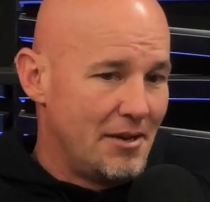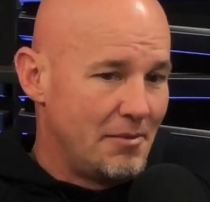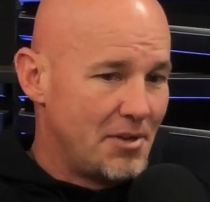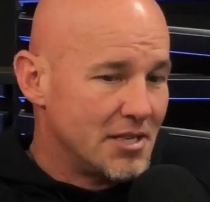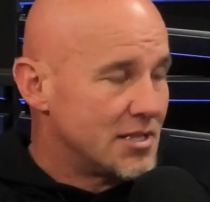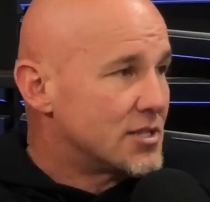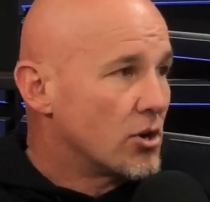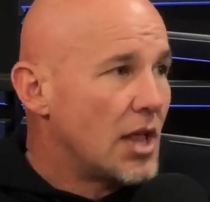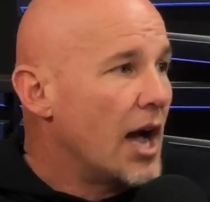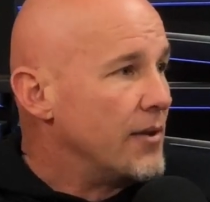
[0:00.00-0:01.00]
because it's our
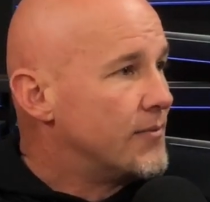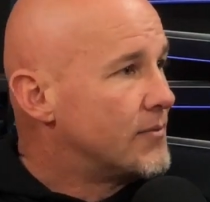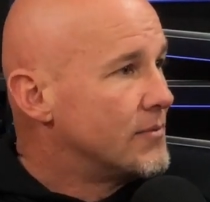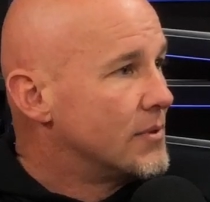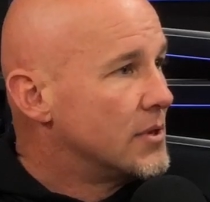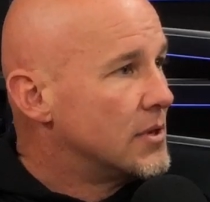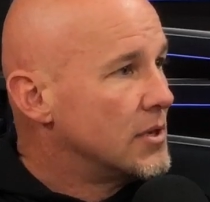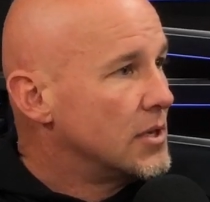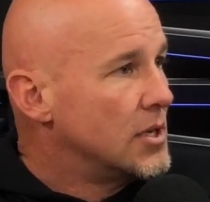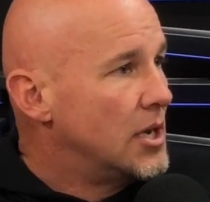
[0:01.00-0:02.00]
life. Yeah.
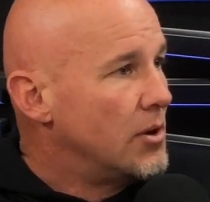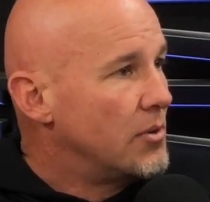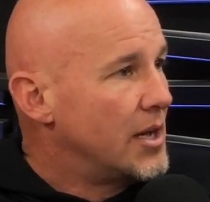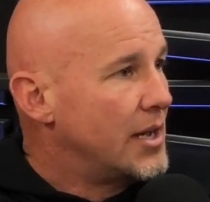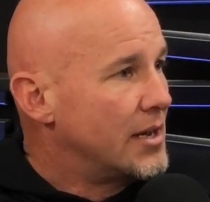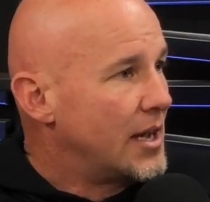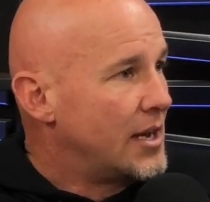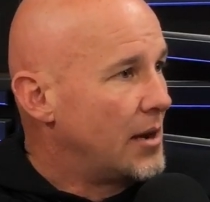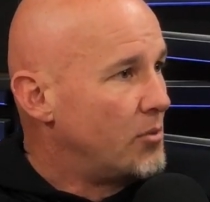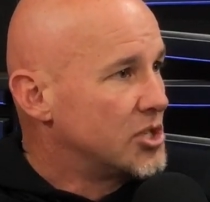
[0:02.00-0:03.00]
You know, and,
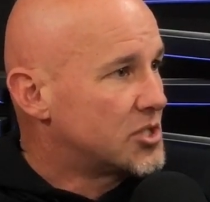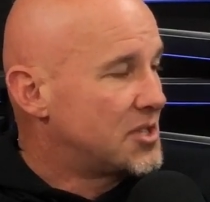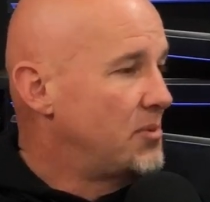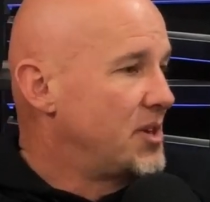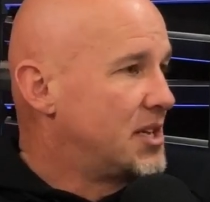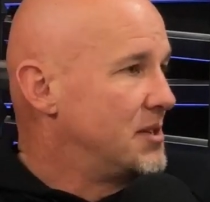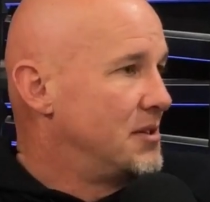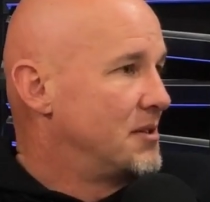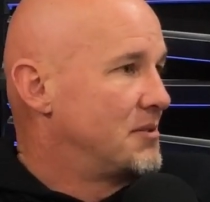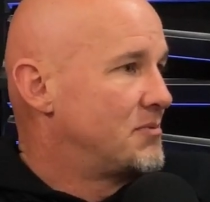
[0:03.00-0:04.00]
and I wish that we could,
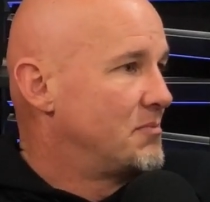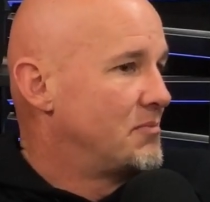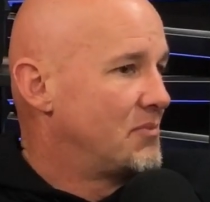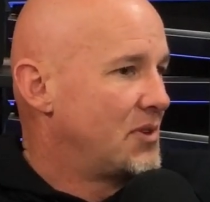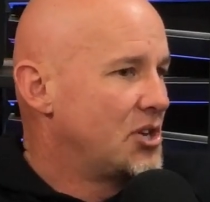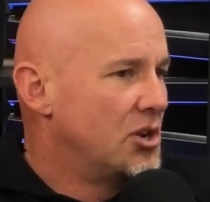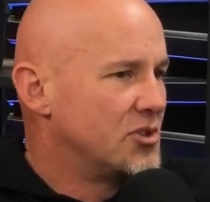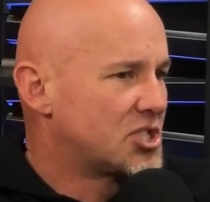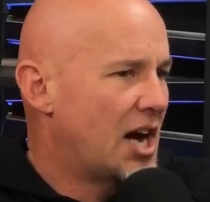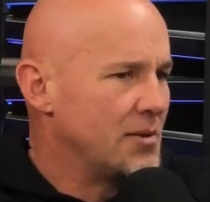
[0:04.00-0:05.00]
you know,
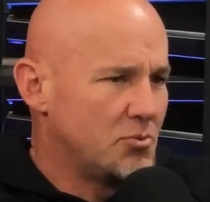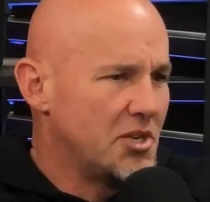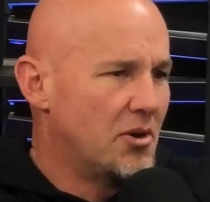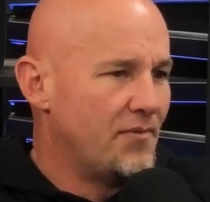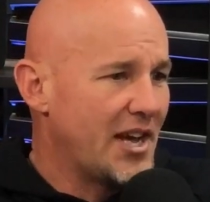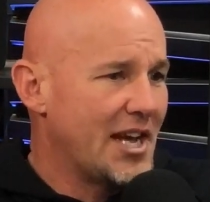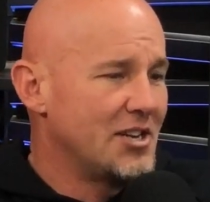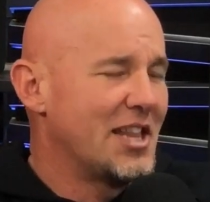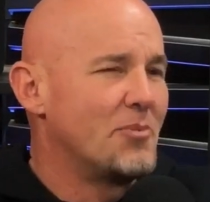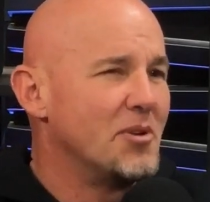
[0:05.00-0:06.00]
there's times we go on
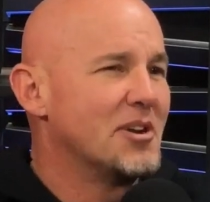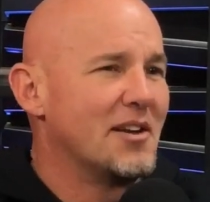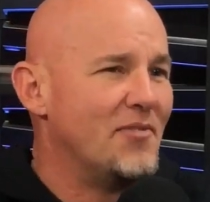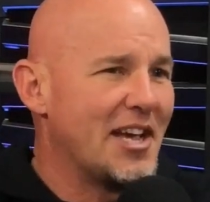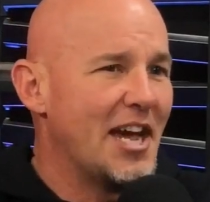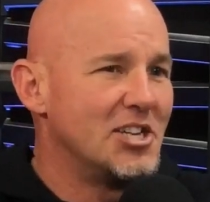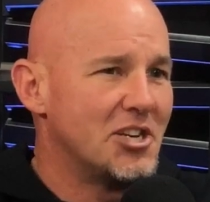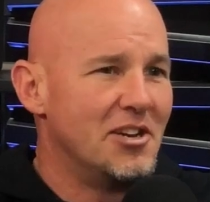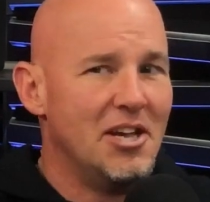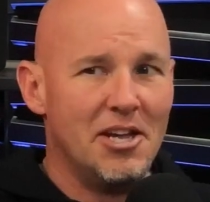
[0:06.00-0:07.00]
vacation, like we went on
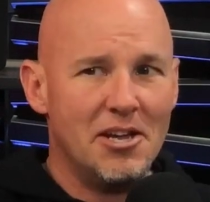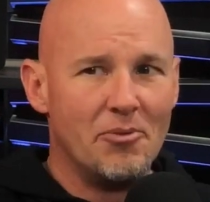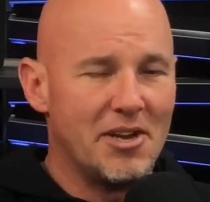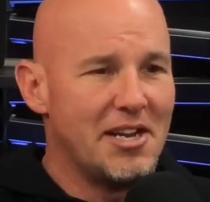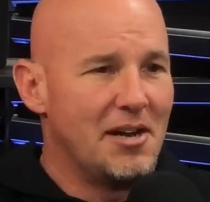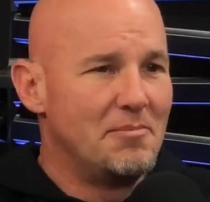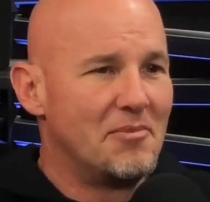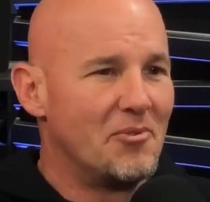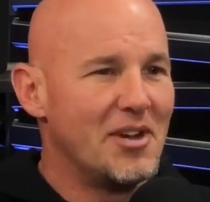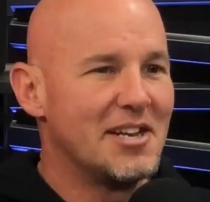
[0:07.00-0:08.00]
vacation, we ended up,
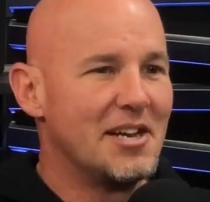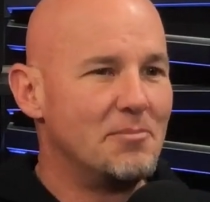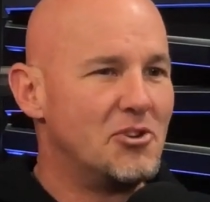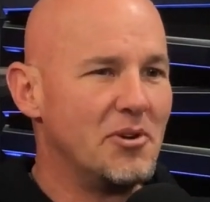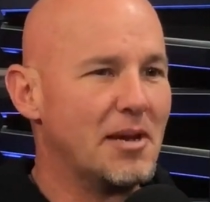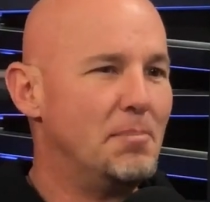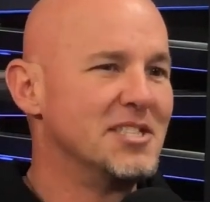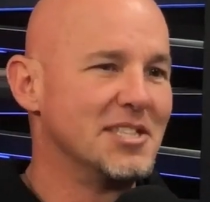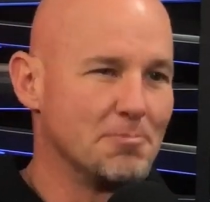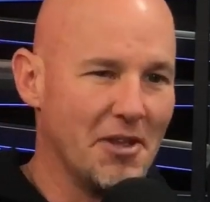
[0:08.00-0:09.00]
we ended up doing a
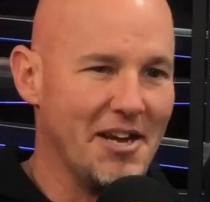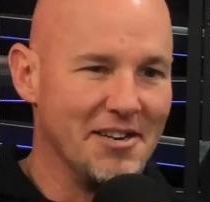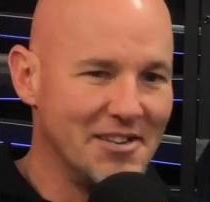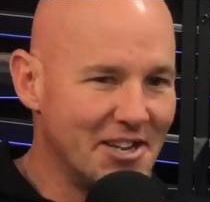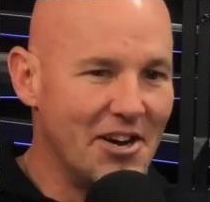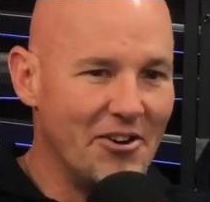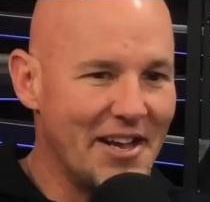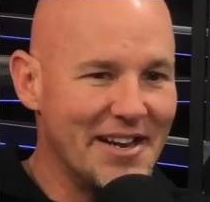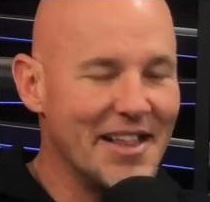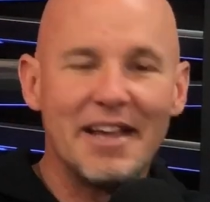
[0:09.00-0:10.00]
business plan, you know,
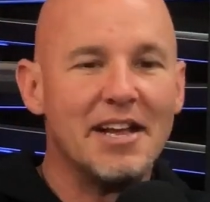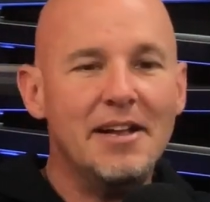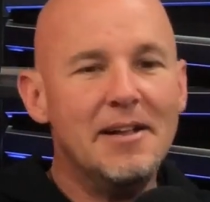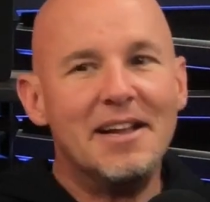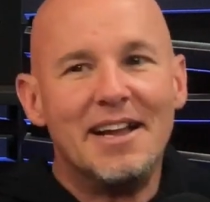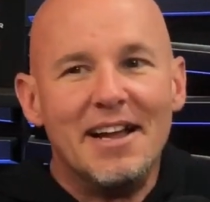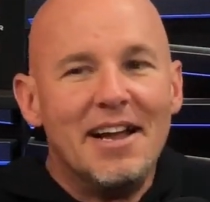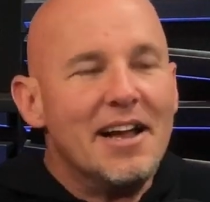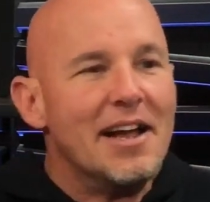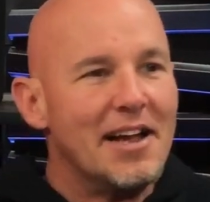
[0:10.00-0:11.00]
and like,
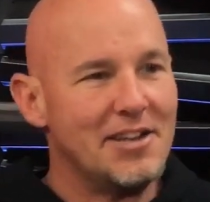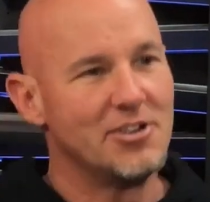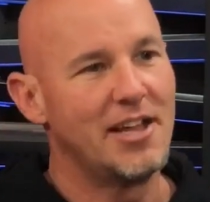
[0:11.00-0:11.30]
and you're